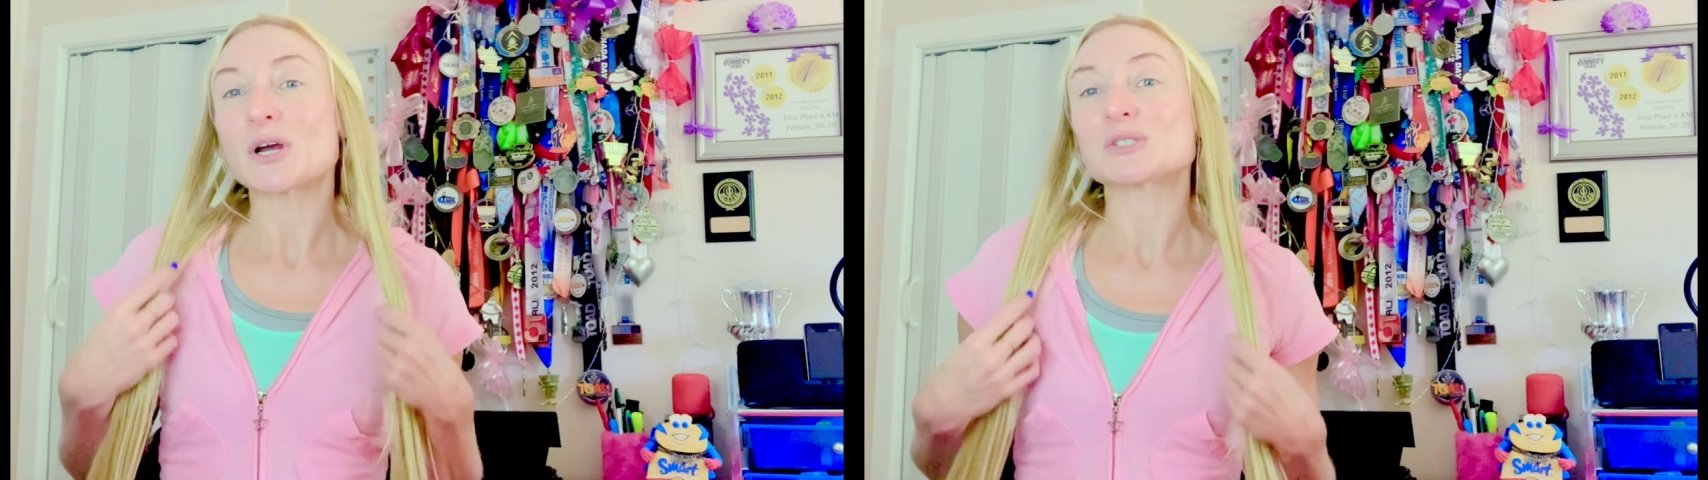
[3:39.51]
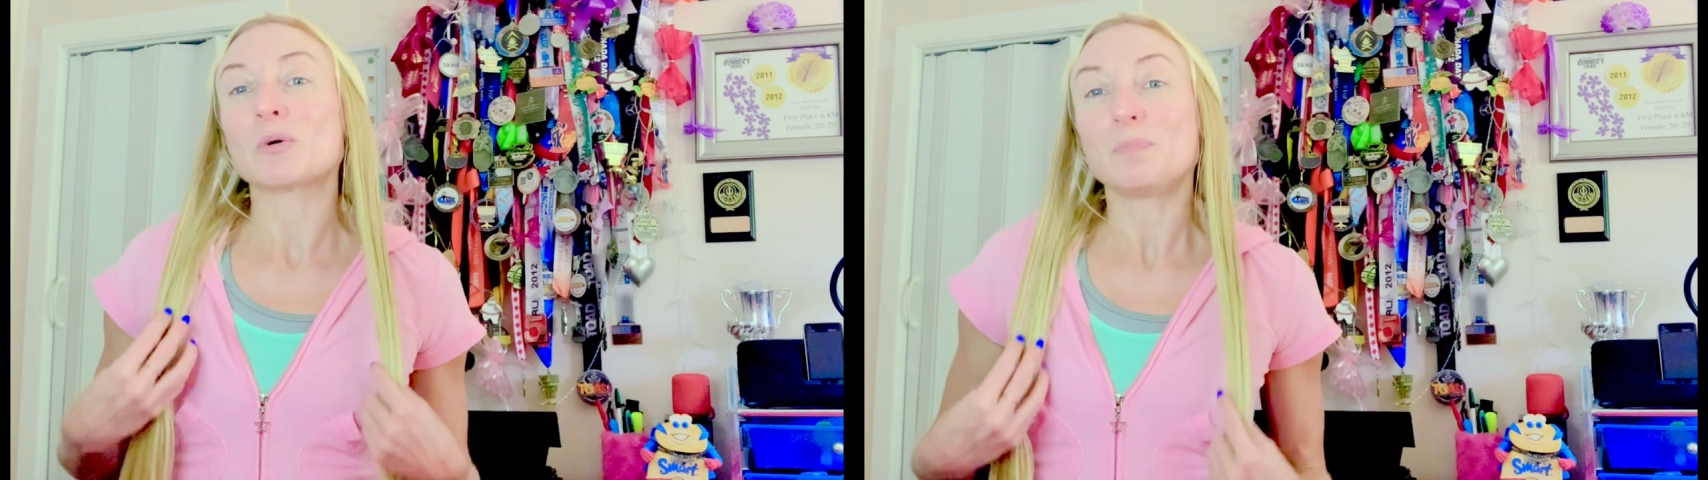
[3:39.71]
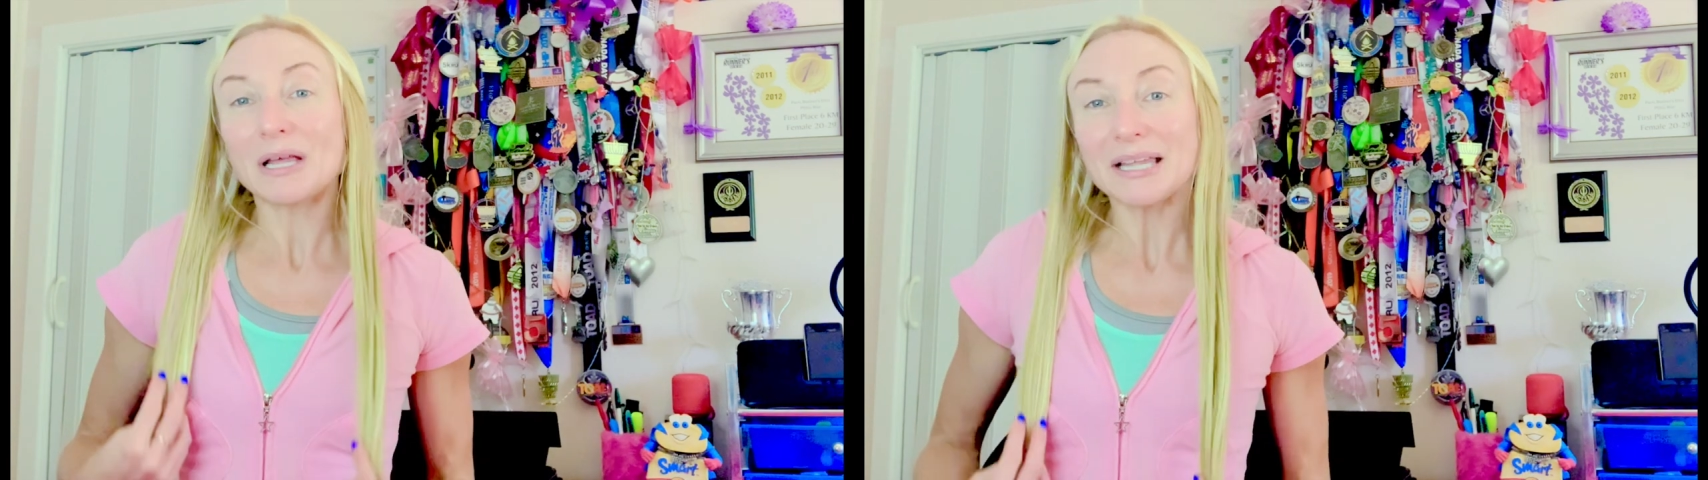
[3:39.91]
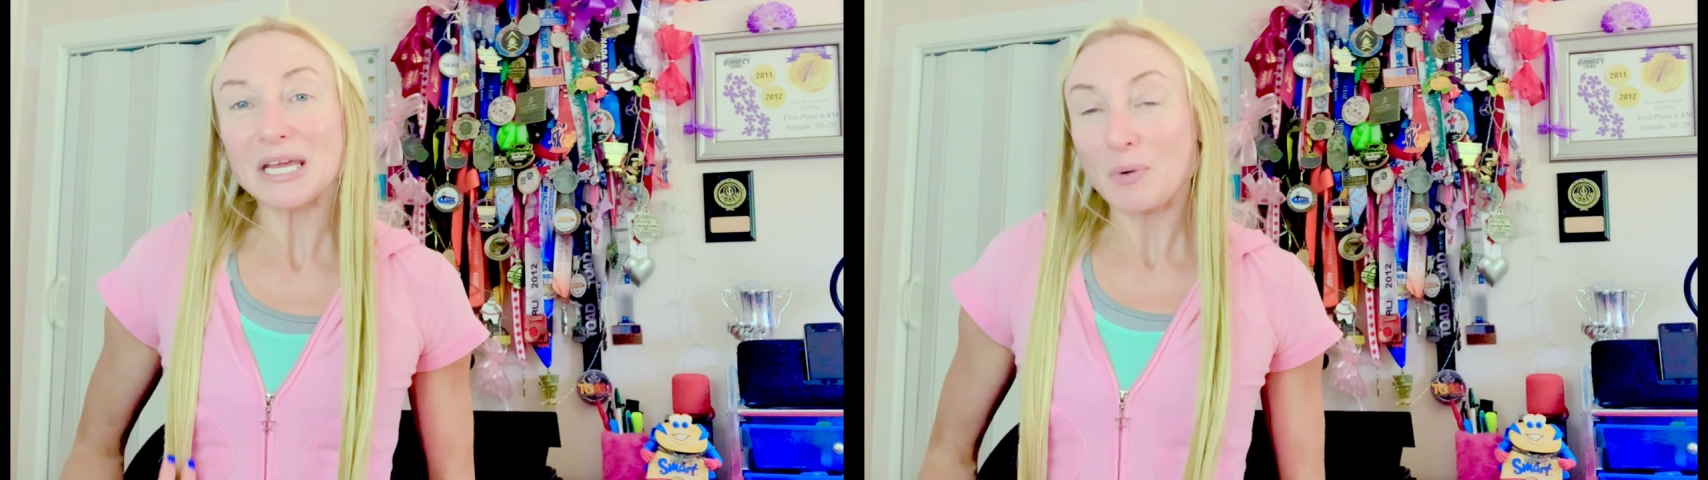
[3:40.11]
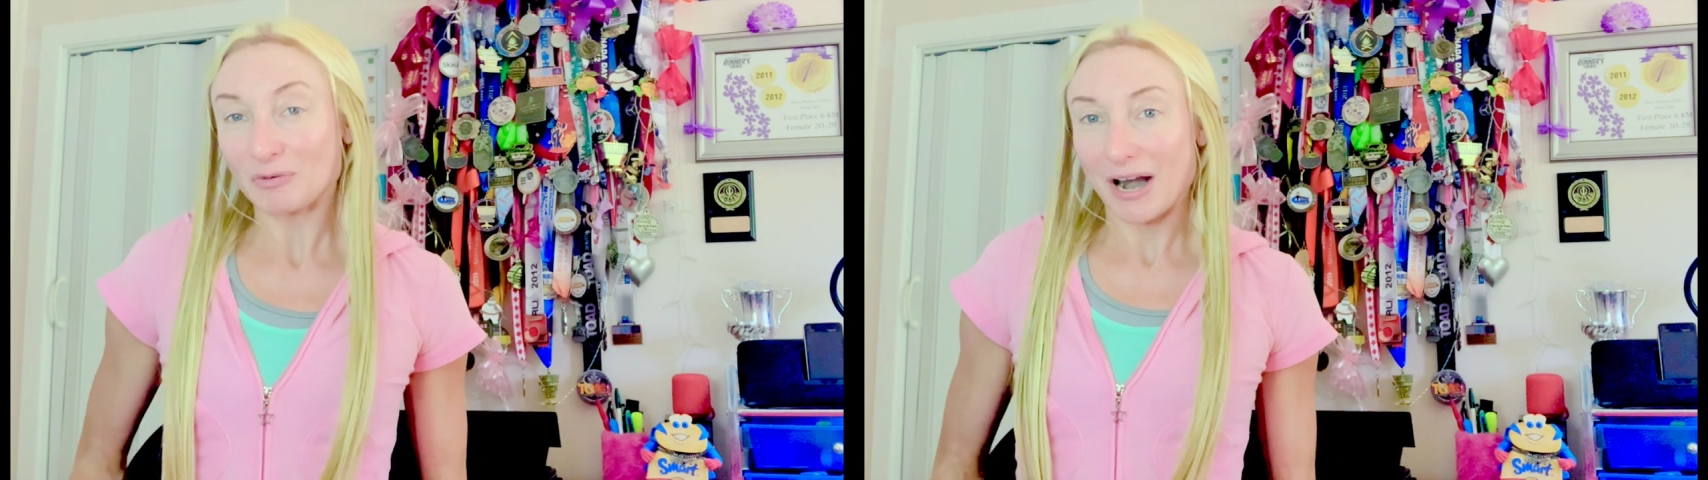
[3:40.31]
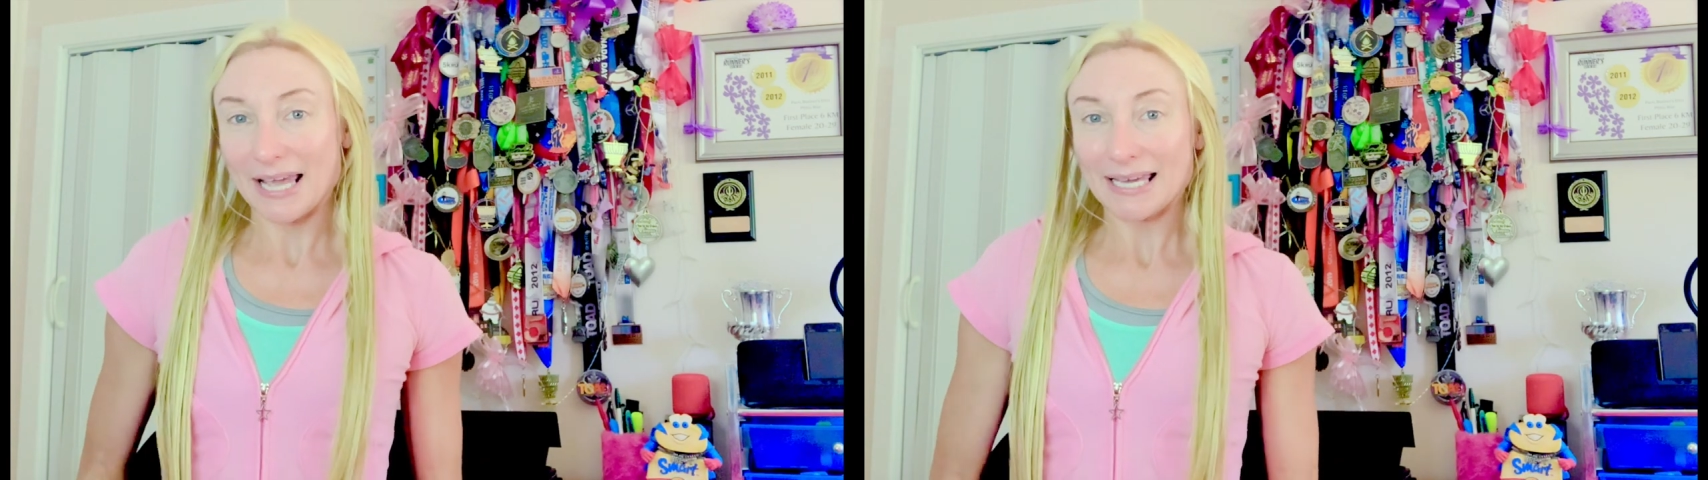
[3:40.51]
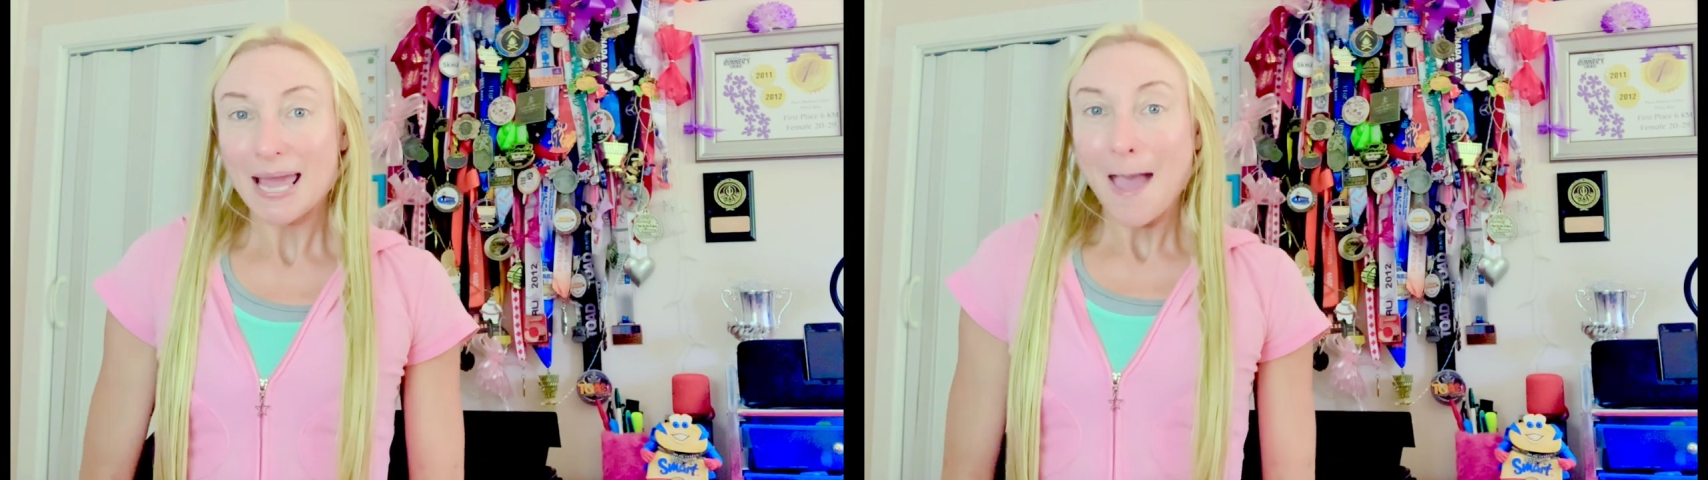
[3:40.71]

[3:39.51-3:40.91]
arch mobility when running